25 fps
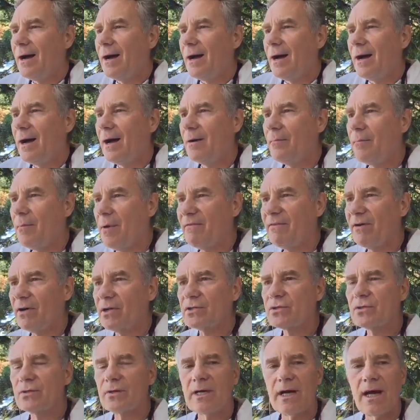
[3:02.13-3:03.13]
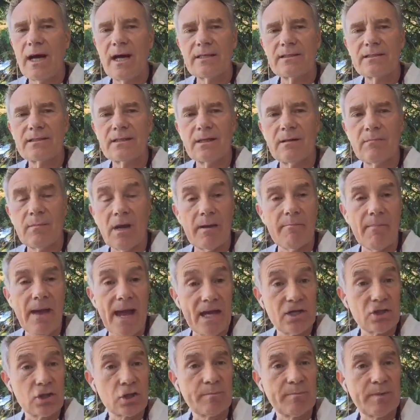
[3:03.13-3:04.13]
I've also got my
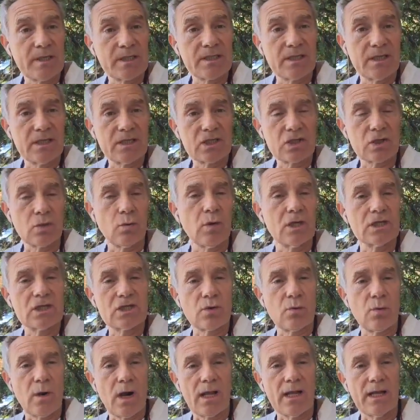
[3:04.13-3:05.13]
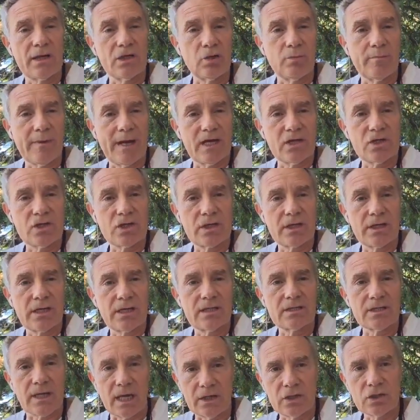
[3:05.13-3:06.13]
magic business, so once in a while I do magic
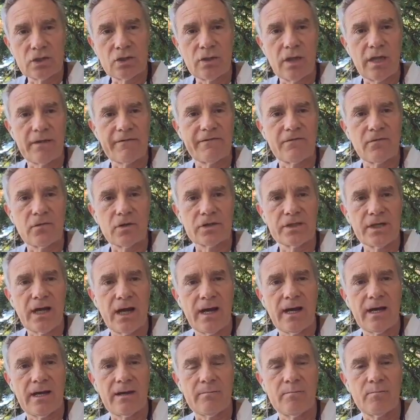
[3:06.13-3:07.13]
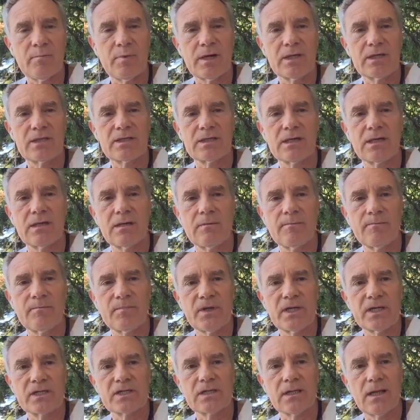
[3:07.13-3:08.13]
gigs. I used to do that full time, but
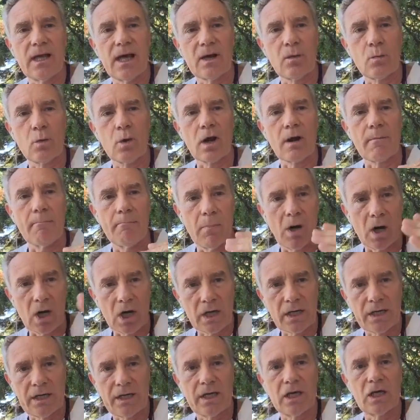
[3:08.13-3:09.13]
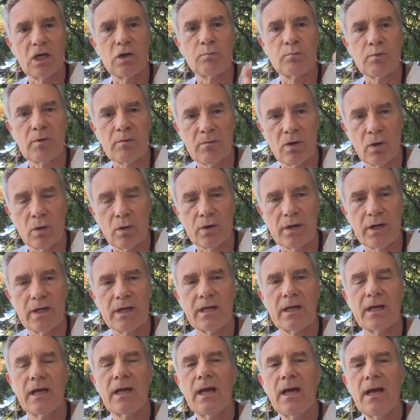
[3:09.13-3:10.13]
it's a lot of work marketing and
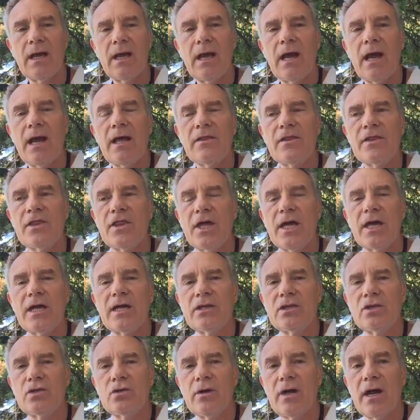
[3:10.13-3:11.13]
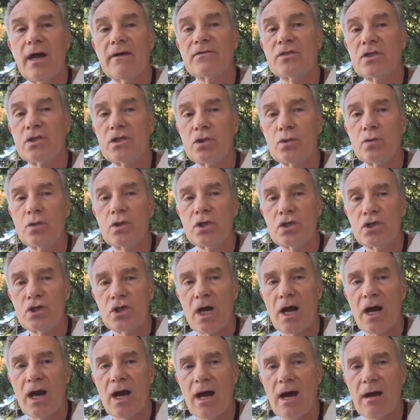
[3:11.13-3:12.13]
promoting, and then you have to do the
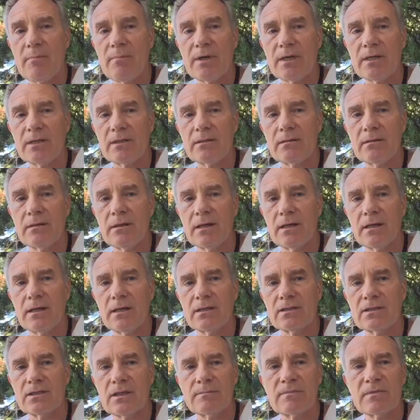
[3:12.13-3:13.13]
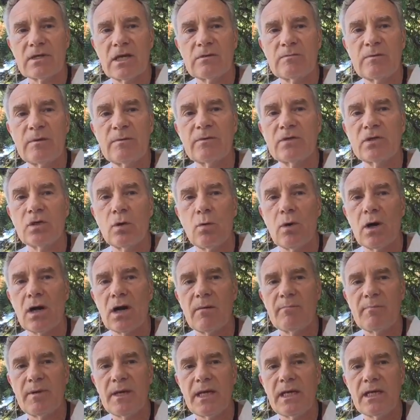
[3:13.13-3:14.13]
job, and sometimes people don't want
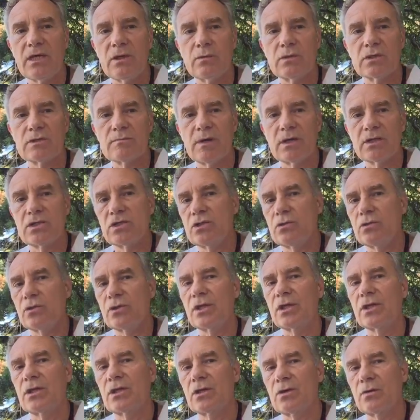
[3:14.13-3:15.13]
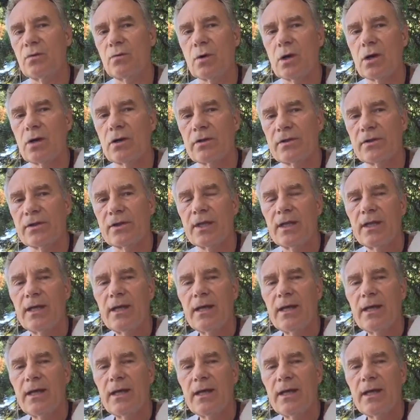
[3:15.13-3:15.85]
to pay you as much as you think you're worth,